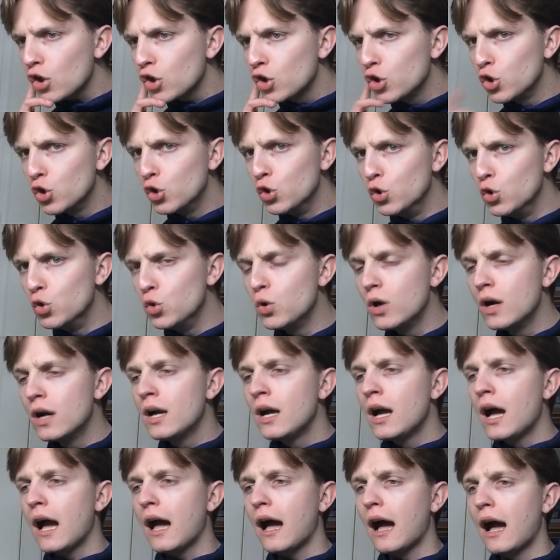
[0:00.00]
who
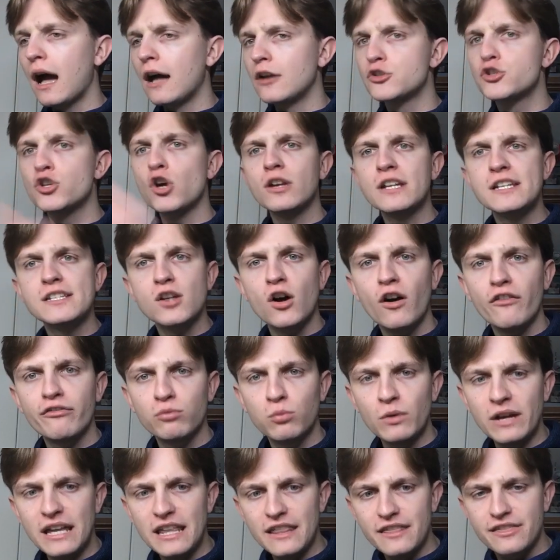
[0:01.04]
jollies off
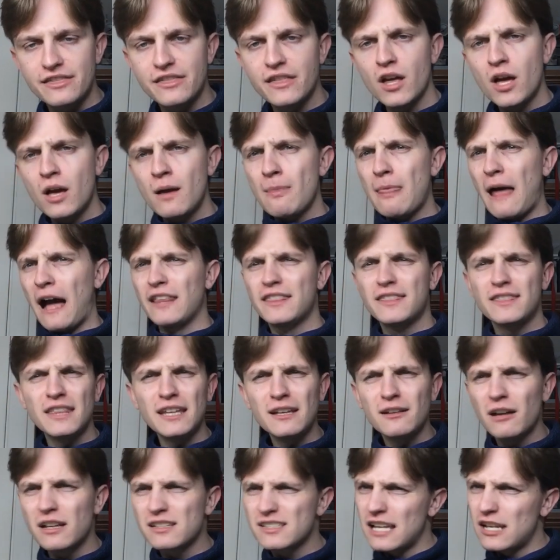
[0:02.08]
with, I
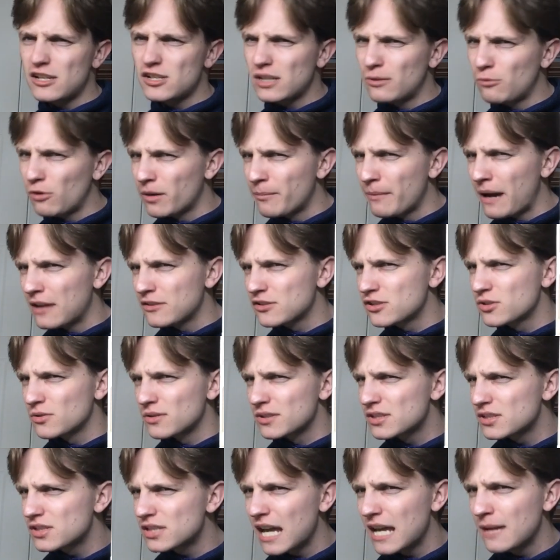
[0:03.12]
think, essentially what amounts to a
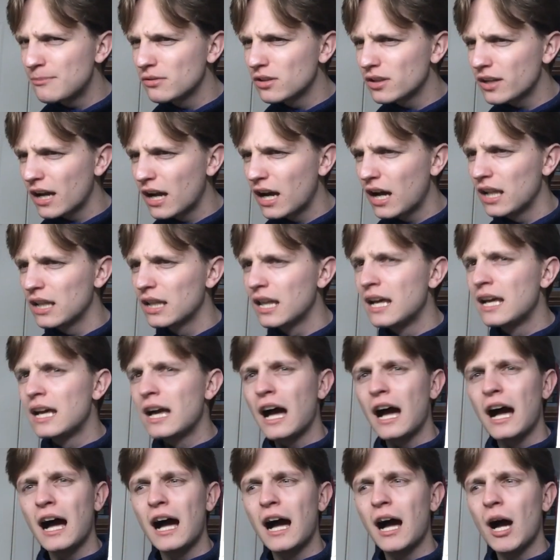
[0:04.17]
stable girl,
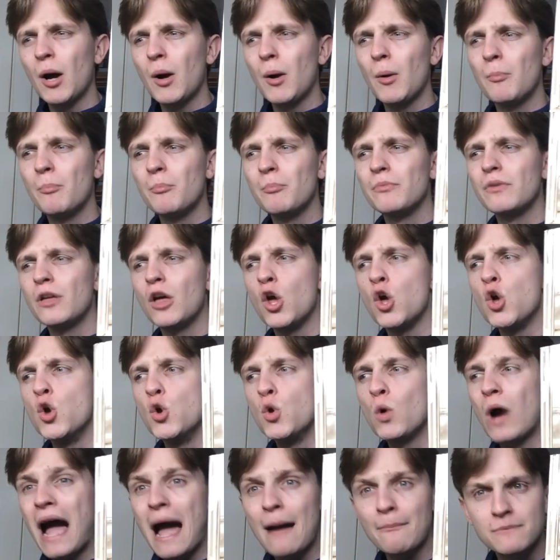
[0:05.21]

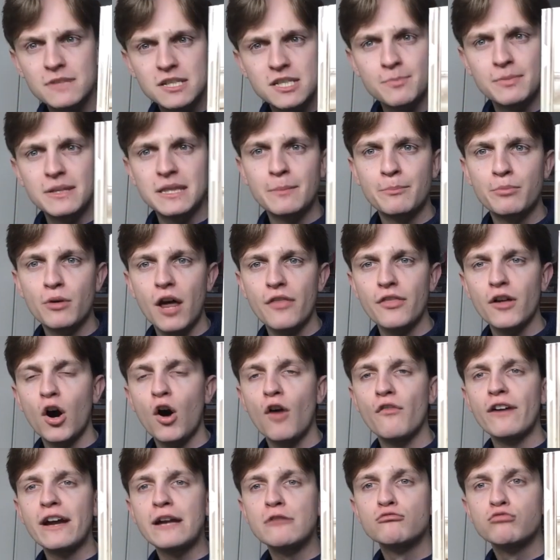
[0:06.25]
who happens to be the brother
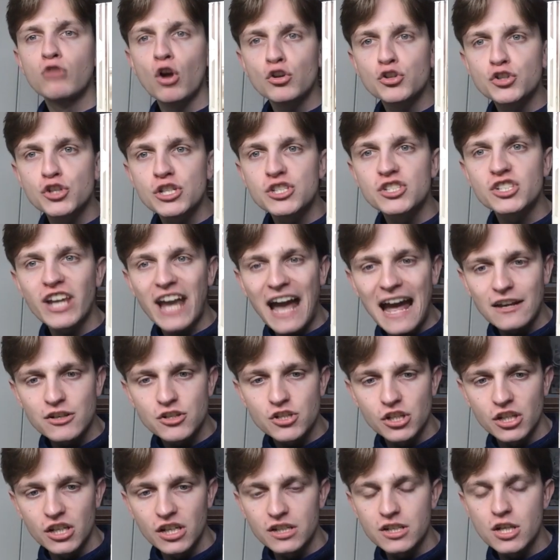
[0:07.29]
of a Roger
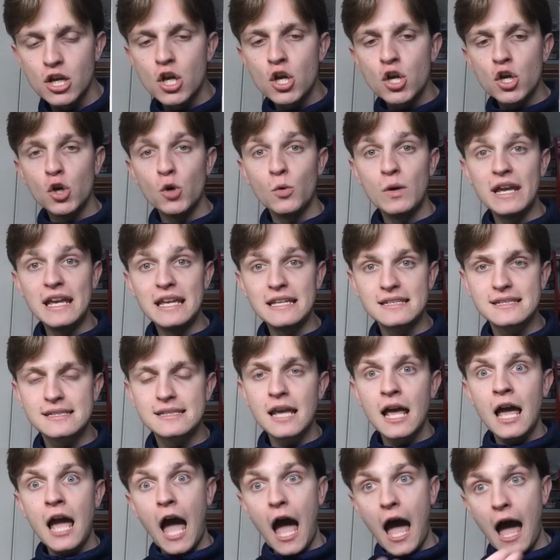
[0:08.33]
Scatcherd, who
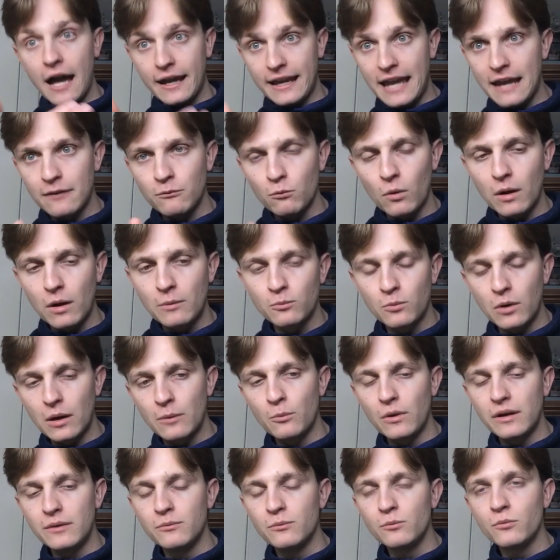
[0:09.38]
is, again,
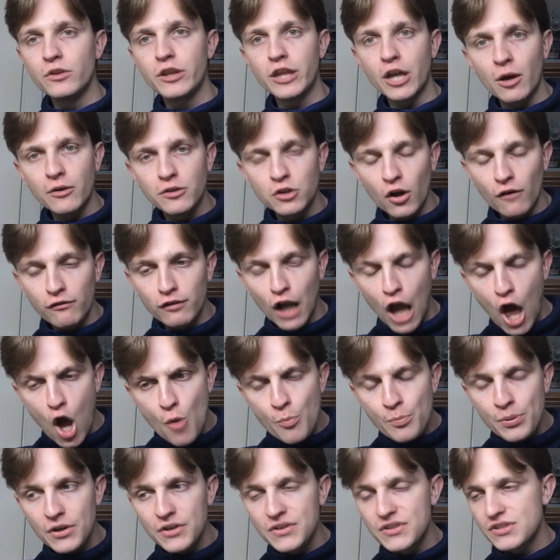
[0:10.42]
when the novel
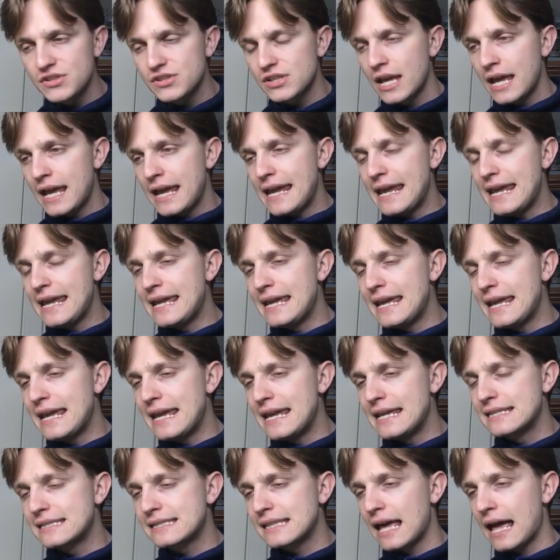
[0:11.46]
opens,
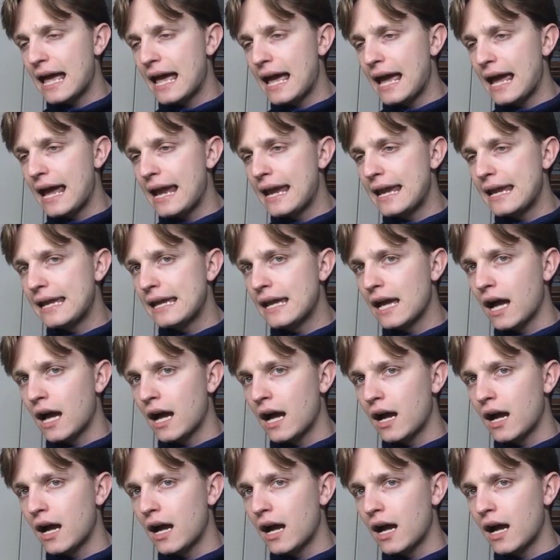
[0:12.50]
he is a